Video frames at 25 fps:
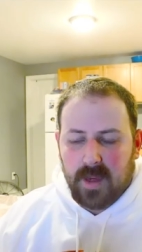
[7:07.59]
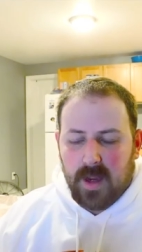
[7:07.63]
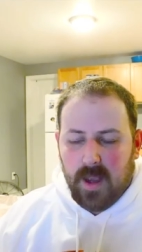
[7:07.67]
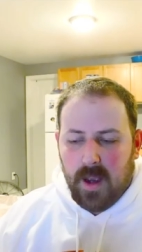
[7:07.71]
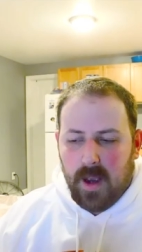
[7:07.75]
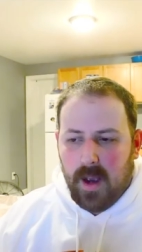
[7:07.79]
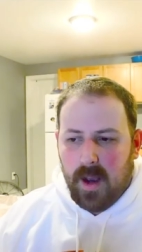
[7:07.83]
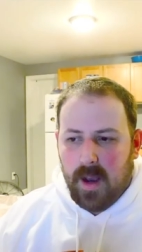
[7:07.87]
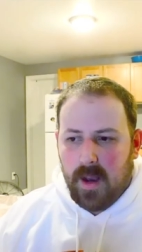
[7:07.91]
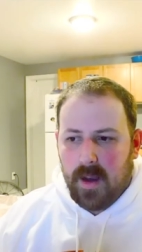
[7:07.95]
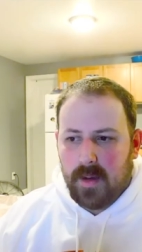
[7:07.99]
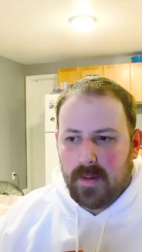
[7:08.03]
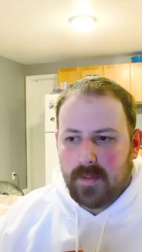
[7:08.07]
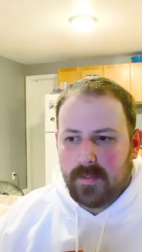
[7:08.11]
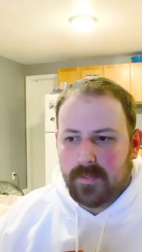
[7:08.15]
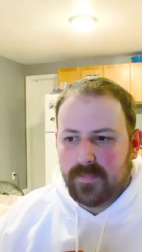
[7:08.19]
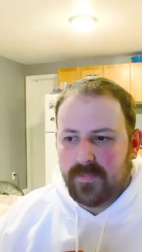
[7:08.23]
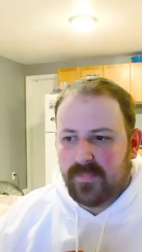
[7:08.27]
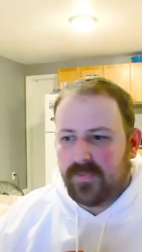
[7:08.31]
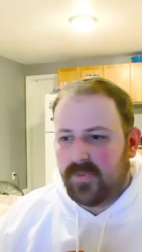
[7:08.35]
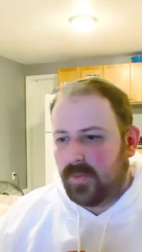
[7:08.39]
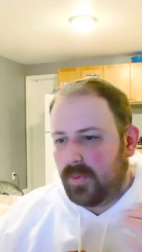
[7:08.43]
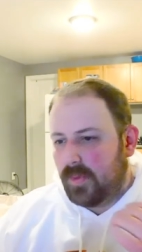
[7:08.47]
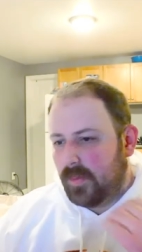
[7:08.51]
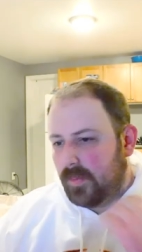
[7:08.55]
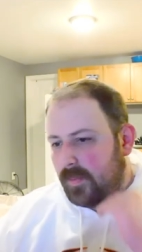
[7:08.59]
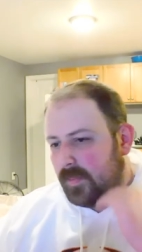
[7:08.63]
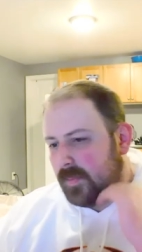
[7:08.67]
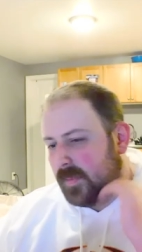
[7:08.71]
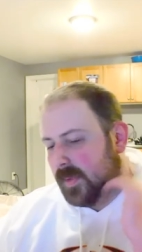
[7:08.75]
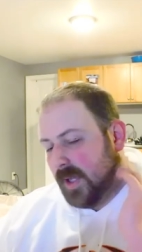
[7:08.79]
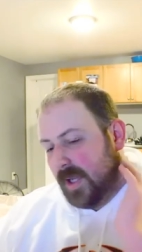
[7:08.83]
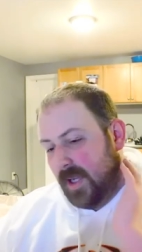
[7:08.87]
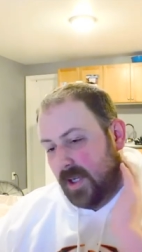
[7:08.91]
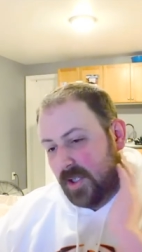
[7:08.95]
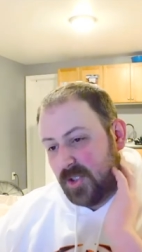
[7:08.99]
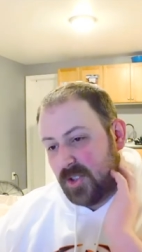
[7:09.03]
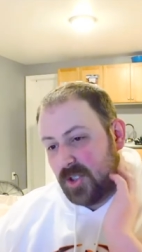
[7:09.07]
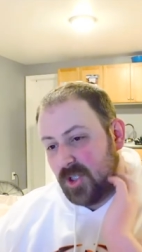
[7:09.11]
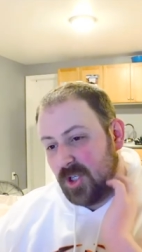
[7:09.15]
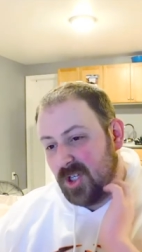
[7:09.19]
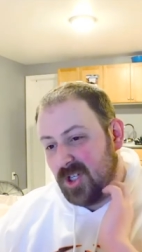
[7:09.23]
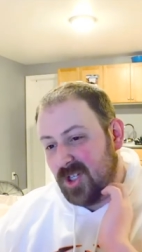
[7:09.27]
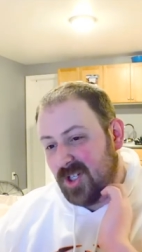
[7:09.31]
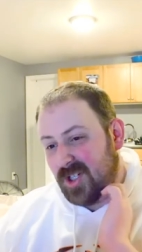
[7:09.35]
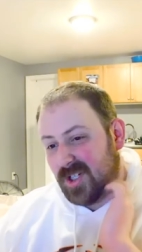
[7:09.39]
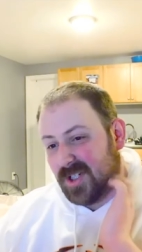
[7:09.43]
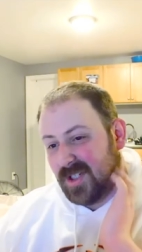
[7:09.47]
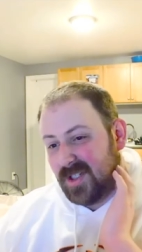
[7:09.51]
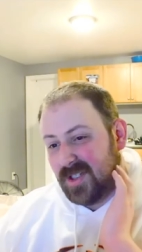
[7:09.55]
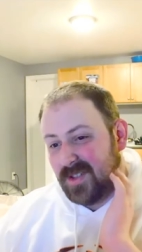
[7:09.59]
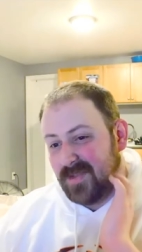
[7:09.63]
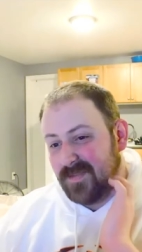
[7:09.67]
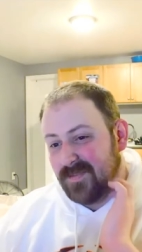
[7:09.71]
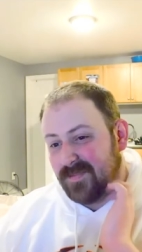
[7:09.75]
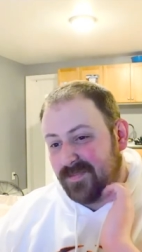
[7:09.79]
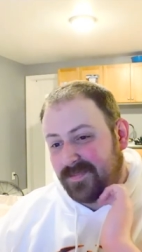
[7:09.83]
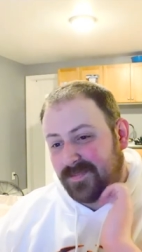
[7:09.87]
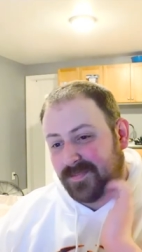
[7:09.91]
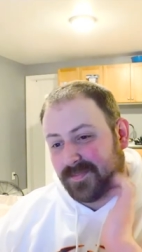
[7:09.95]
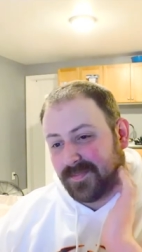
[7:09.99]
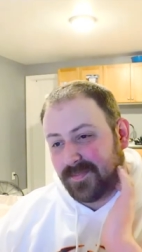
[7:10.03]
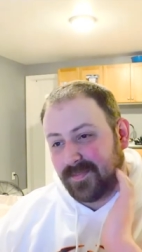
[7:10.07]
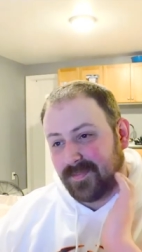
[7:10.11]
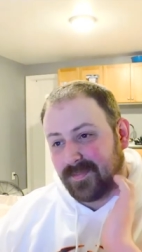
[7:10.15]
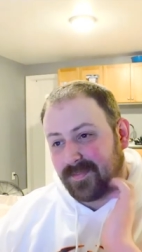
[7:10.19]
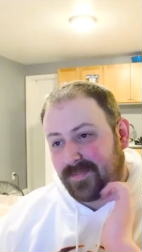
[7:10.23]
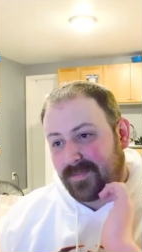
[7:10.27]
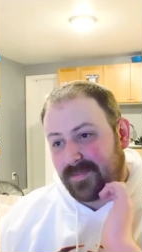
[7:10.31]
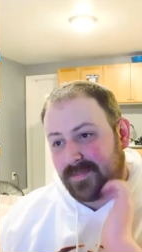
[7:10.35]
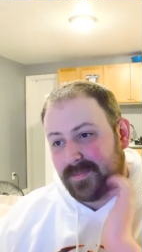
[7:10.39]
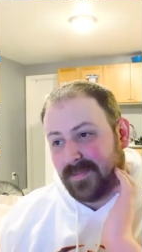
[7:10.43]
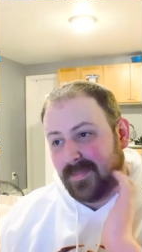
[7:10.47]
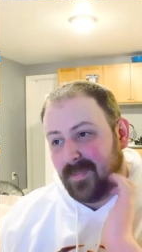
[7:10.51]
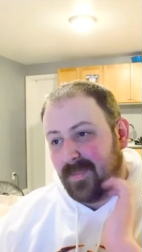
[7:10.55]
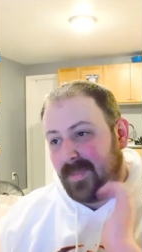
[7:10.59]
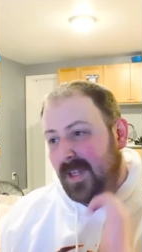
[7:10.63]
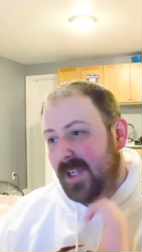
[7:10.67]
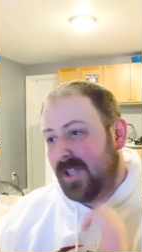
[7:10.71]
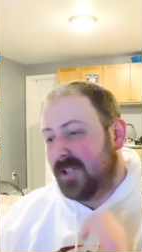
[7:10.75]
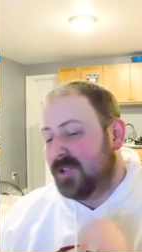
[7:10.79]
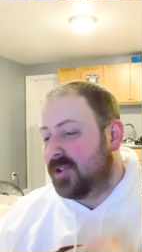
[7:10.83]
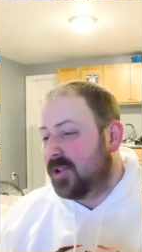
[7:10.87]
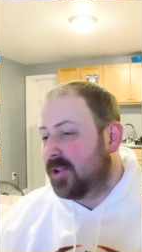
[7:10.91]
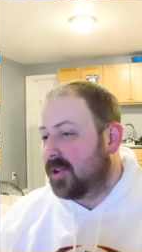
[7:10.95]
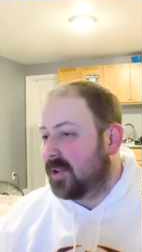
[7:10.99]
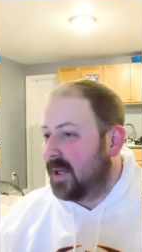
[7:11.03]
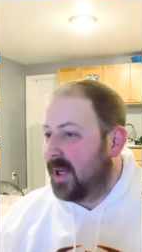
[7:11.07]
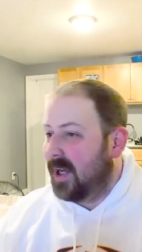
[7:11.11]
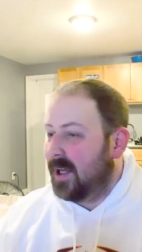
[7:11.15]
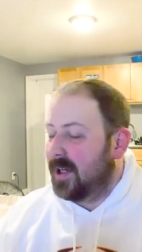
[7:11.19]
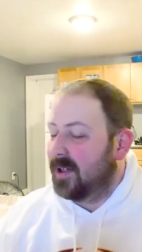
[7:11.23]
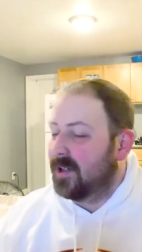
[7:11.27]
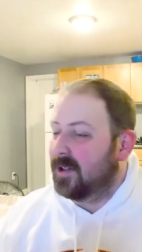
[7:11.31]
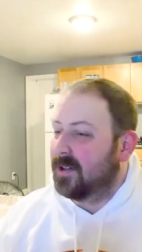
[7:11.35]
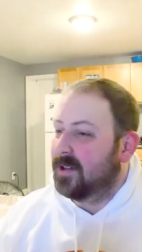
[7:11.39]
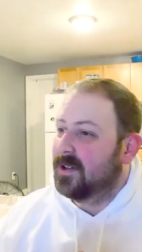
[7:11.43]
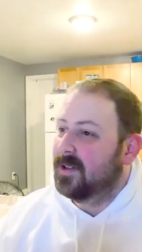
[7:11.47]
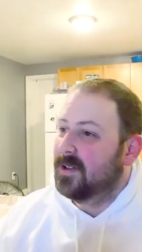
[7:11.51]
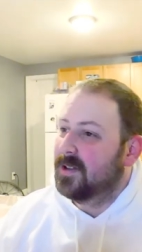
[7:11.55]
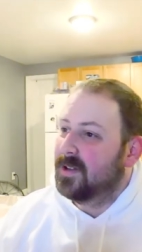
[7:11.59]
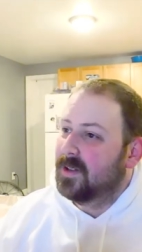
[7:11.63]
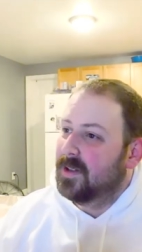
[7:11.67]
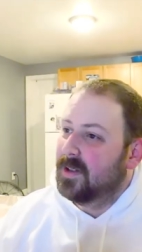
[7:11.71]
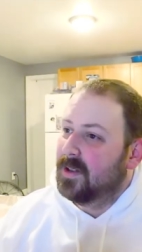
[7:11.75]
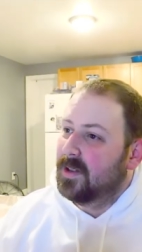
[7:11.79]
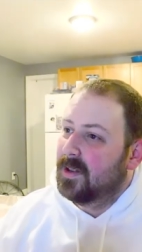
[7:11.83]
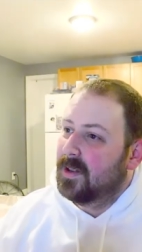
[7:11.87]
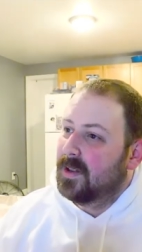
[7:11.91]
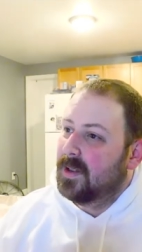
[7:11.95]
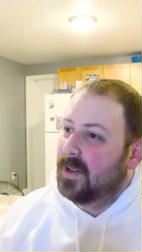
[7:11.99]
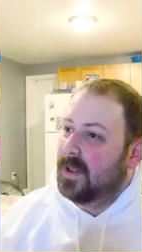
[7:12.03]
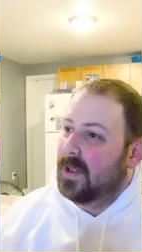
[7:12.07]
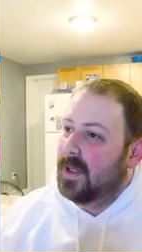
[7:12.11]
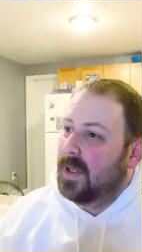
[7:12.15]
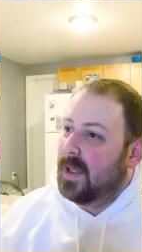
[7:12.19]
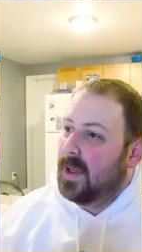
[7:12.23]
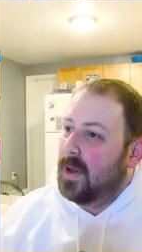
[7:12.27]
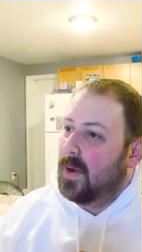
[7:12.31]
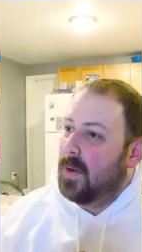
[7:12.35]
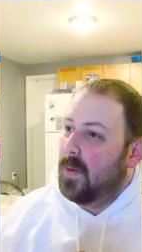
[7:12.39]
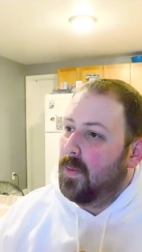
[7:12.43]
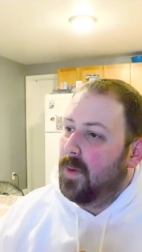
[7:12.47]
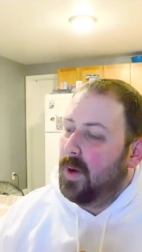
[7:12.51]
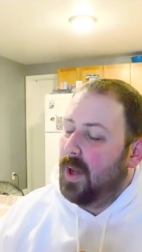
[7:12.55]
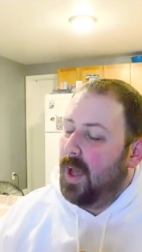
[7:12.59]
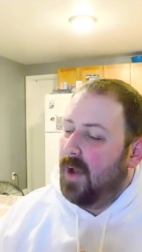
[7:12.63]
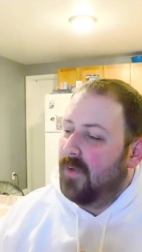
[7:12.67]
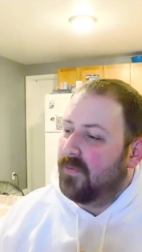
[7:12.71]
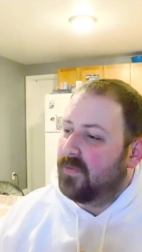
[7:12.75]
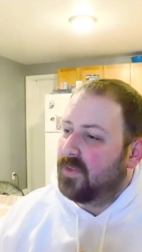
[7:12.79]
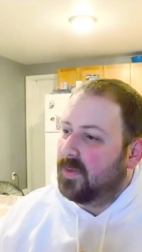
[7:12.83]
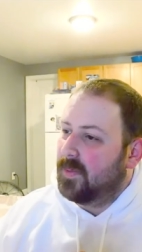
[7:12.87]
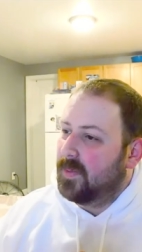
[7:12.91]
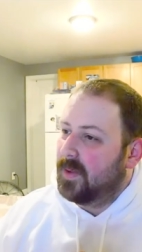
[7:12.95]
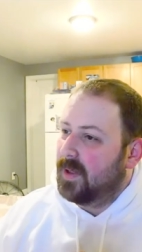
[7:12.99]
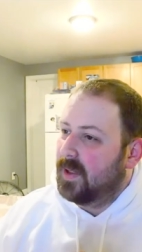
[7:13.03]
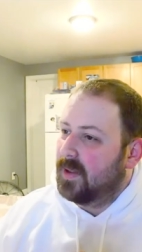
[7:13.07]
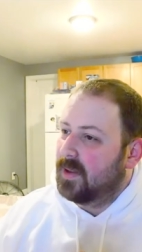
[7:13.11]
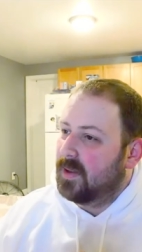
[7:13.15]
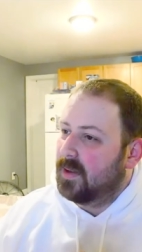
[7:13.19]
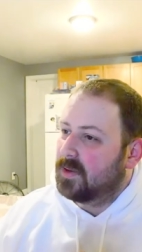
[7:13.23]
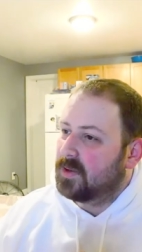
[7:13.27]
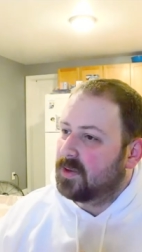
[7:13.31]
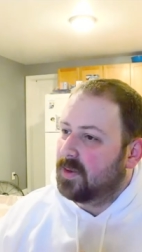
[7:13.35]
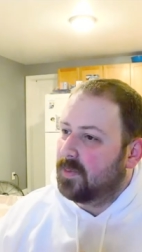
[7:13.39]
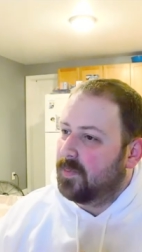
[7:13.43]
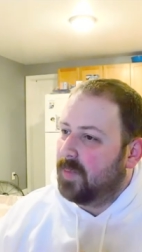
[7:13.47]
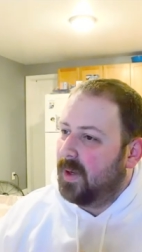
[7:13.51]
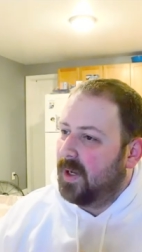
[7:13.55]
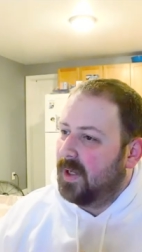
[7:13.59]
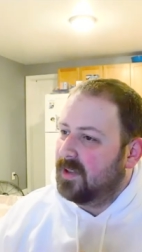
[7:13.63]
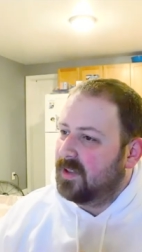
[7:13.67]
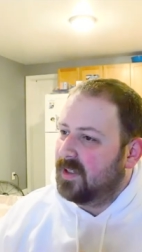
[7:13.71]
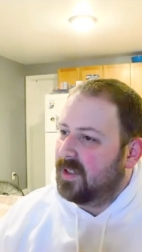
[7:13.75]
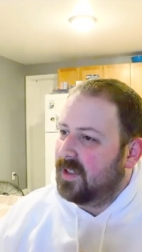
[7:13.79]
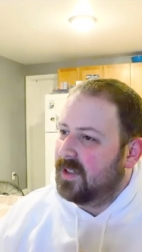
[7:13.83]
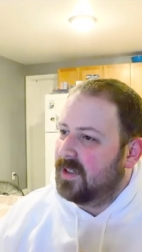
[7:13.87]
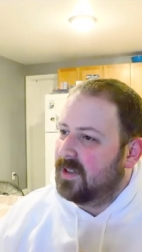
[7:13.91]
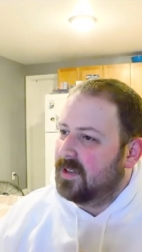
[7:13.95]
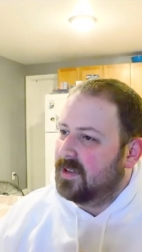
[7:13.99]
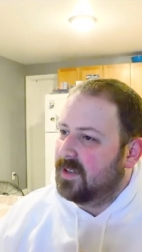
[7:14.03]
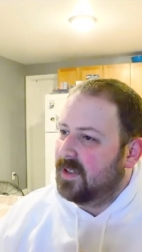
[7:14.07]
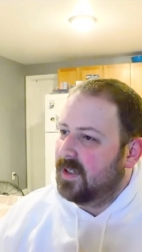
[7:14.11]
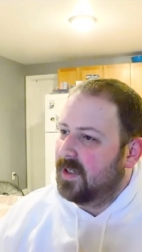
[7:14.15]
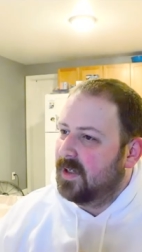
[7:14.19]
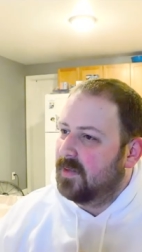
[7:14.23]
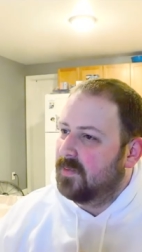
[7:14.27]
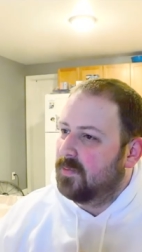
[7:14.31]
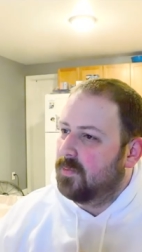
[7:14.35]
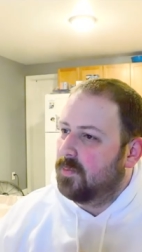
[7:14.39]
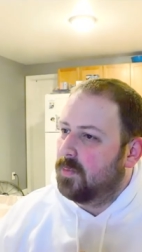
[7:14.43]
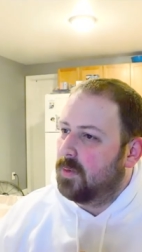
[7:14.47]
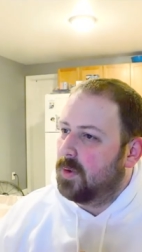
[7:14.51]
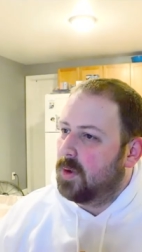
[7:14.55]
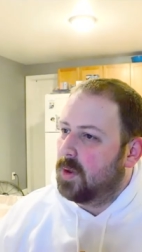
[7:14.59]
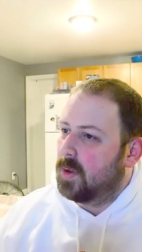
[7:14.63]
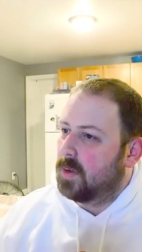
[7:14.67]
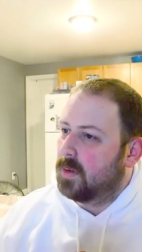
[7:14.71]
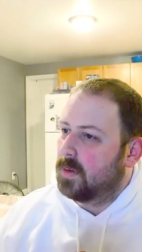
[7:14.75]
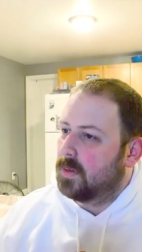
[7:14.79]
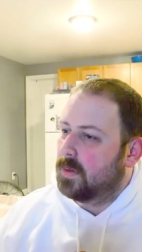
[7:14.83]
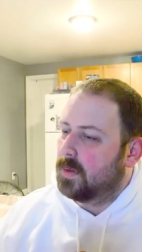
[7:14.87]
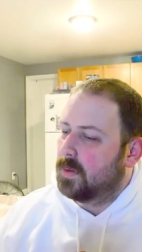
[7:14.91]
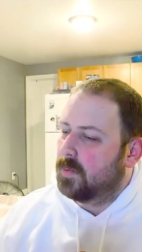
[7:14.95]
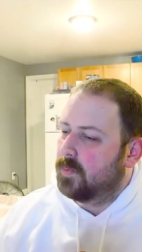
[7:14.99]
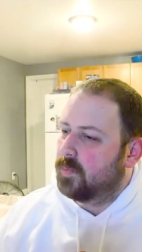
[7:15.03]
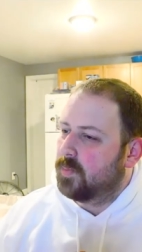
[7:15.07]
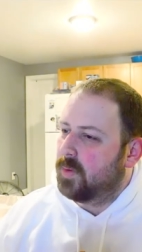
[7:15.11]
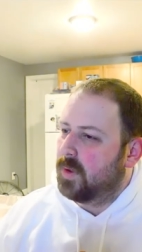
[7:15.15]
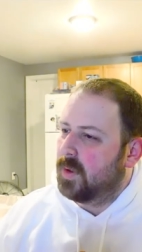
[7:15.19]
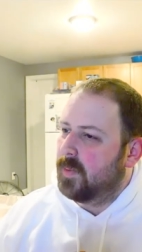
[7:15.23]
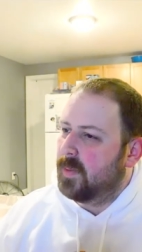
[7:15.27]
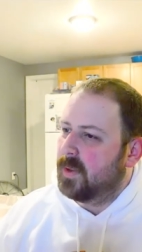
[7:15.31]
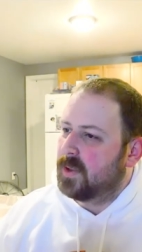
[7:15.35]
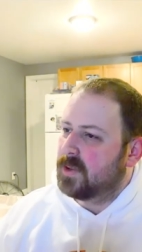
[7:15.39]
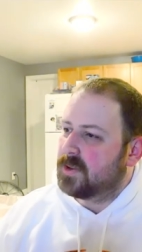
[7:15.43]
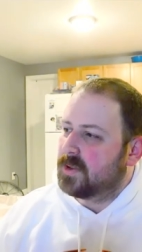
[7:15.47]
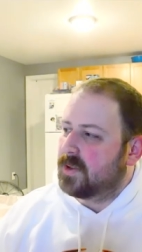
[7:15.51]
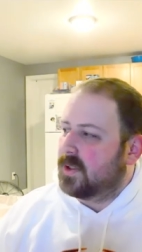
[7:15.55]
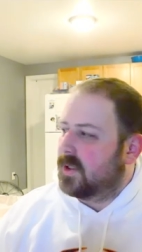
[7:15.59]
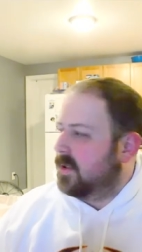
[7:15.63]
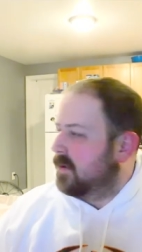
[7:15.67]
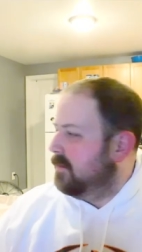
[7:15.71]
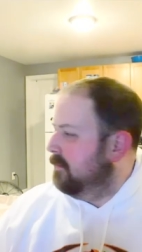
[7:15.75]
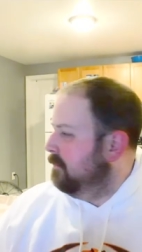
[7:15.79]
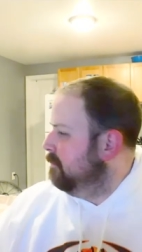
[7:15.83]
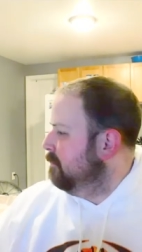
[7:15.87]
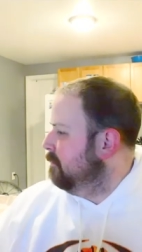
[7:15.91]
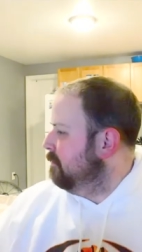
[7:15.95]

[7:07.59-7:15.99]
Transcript: From H.R. Giger would have to be, there's a painting he did where pretty much like